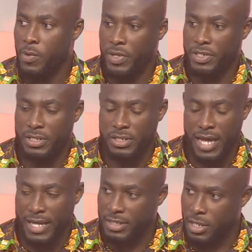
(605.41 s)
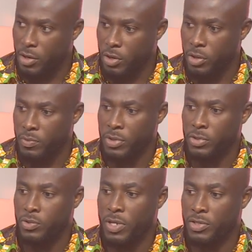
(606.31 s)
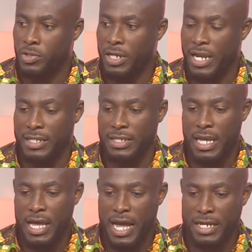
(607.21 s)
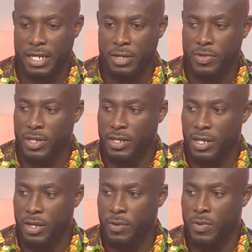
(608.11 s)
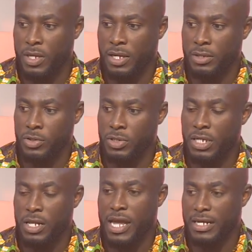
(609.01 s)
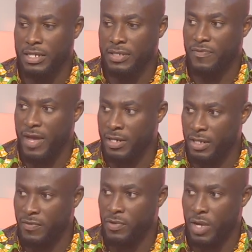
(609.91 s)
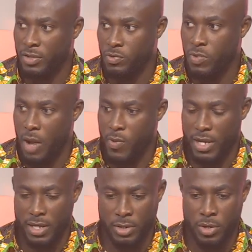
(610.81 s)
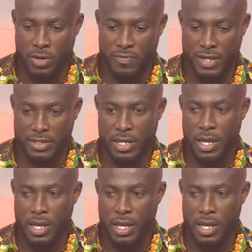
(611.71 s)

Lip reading: we digitize the economy to ensure that at the end of the day, we can uniquely identify individuals who are working and all of that.